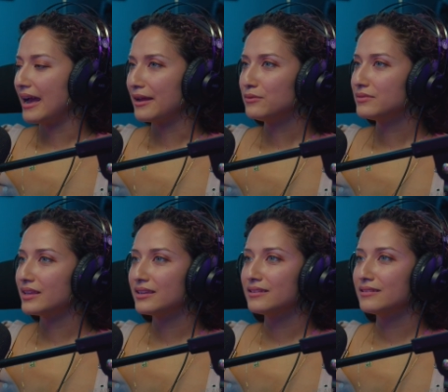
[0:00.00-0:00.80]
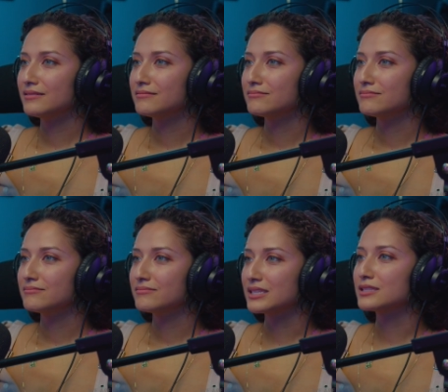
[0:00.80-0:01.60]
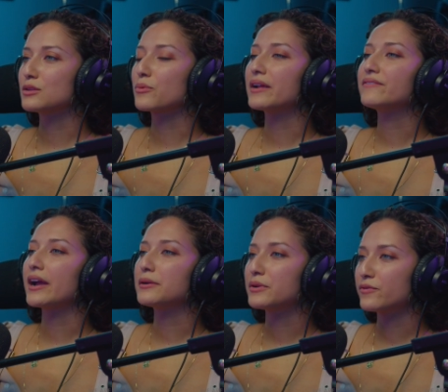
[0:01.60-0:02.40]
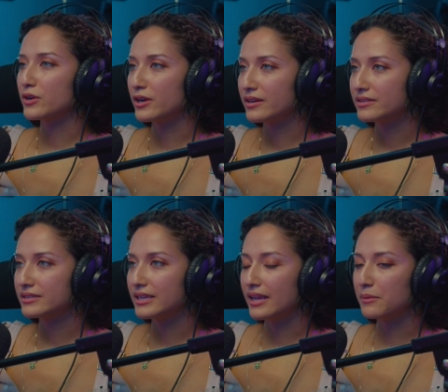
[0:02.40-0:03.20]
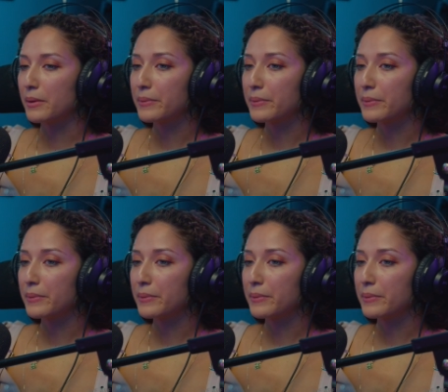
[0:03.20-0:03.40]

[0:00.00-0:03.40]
I don't think this is the right environment for her. And my